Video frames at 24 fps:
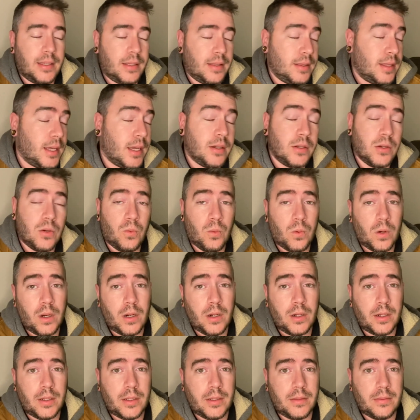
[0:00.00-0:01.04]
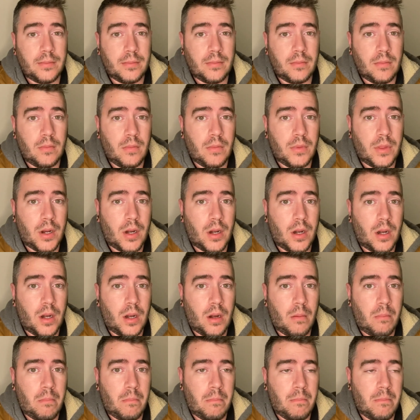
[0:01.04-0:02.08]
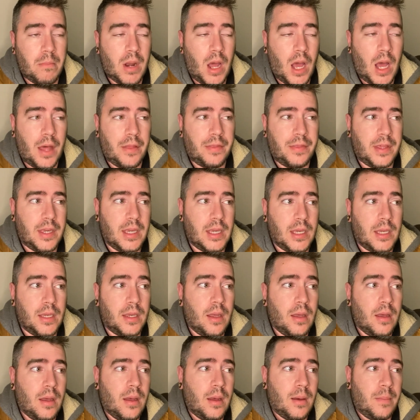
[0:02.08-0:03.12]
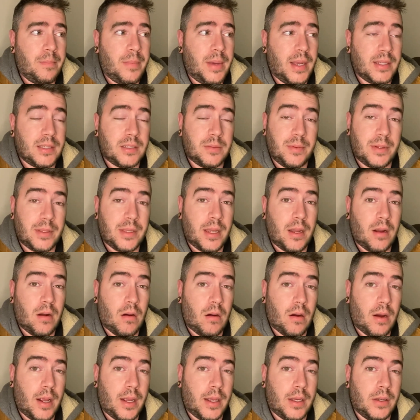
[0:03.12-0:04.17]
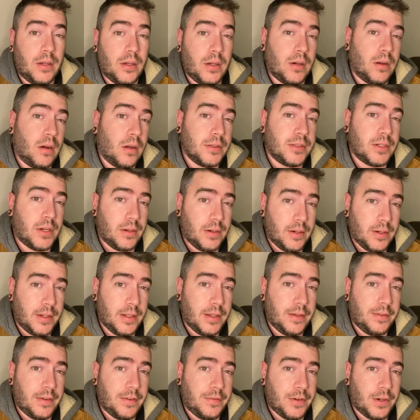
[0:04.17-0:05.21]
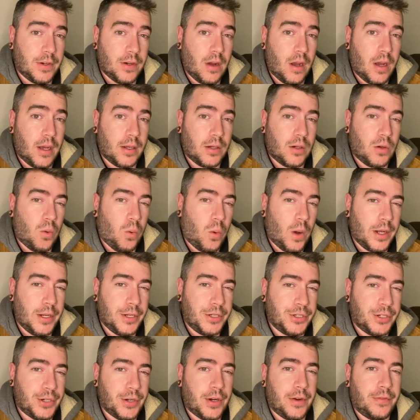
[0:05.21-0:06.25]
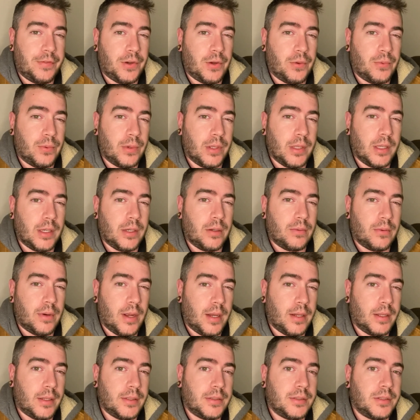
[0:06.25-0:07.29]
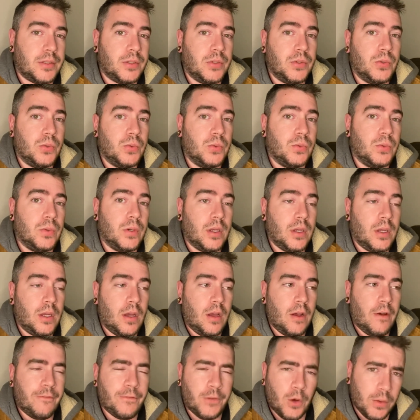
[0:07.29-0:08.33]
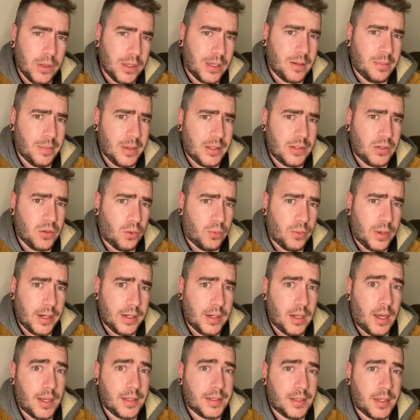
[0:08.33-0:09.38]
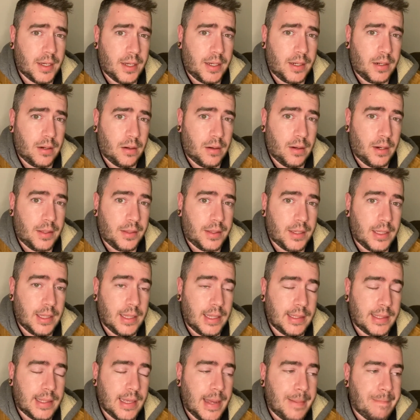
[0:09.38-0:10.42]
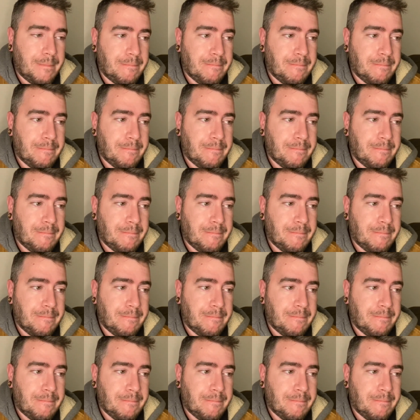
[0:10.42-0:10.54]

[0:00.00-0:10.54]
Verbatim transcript: They do work. They're not the best, but they are a good alternative if you're not quite sure if you're really ready to fully commit to a red dot sight or anything like that.